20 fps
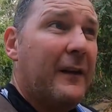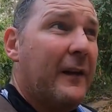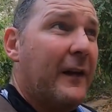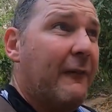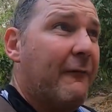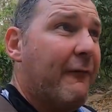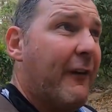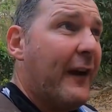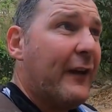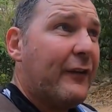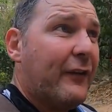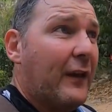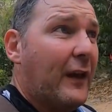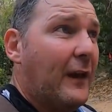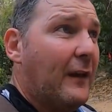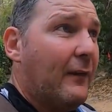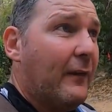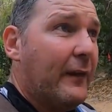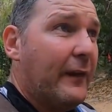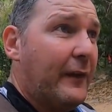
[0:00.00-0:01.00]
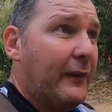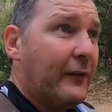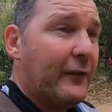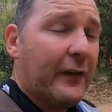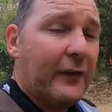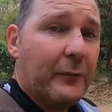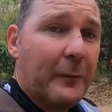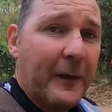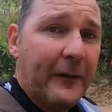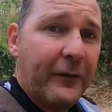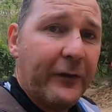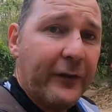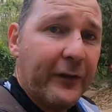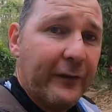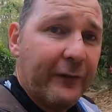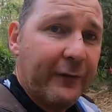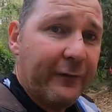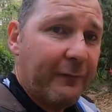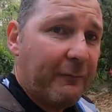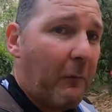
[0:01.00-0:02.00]
investing in these
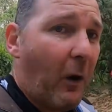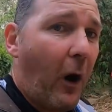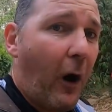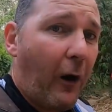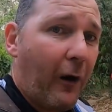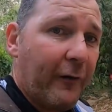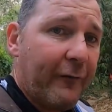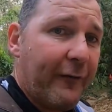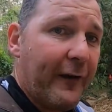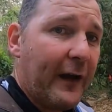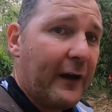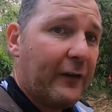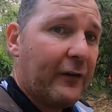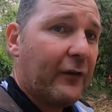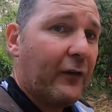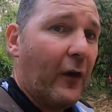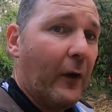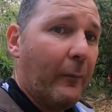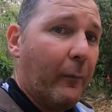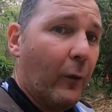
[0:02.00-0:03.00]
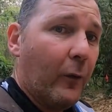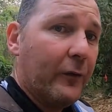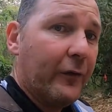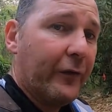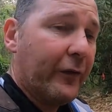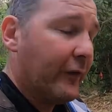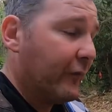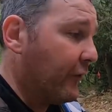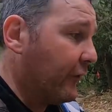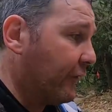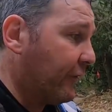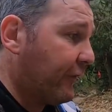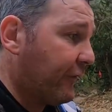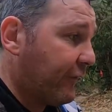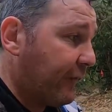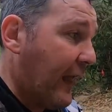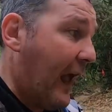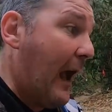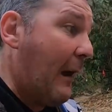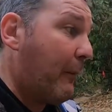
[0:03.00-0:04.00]
expensive RFX type ones that just
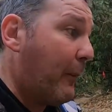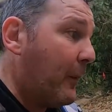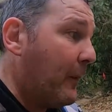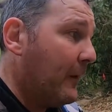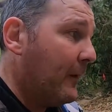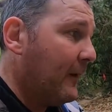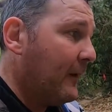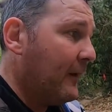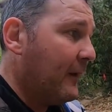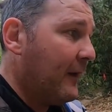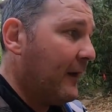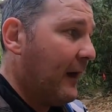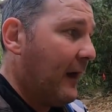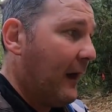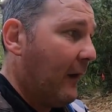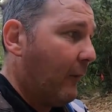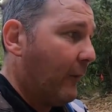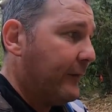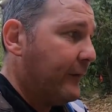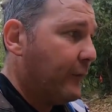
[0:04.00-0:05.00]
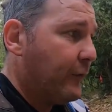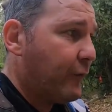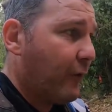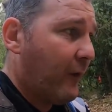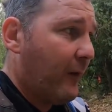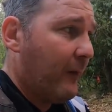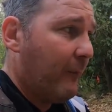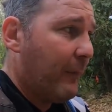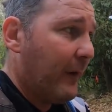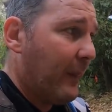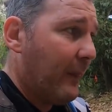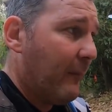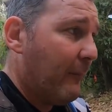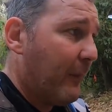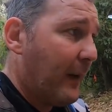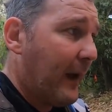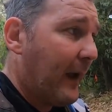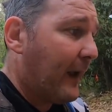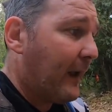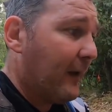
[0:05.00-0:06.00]
snap when you try and bend them
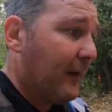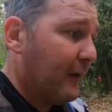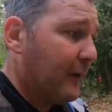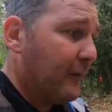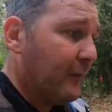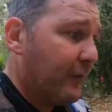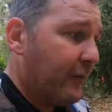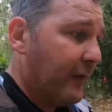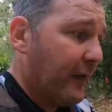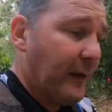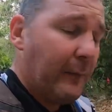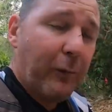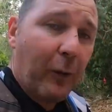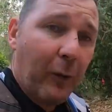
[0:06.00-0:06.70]
back, I don't see any